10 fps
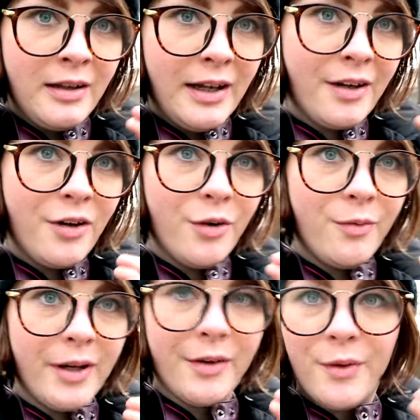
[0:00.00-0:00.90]
I don't know
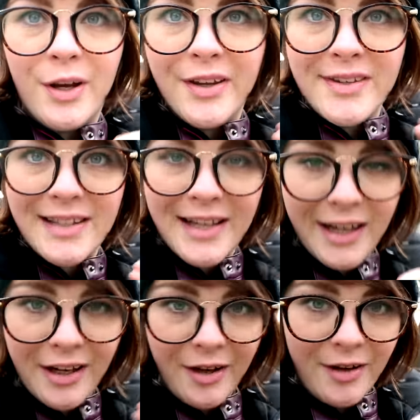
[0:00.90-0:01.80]
what it was,
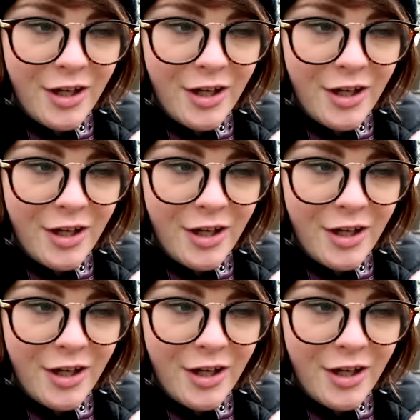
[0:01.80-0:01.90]
like uh,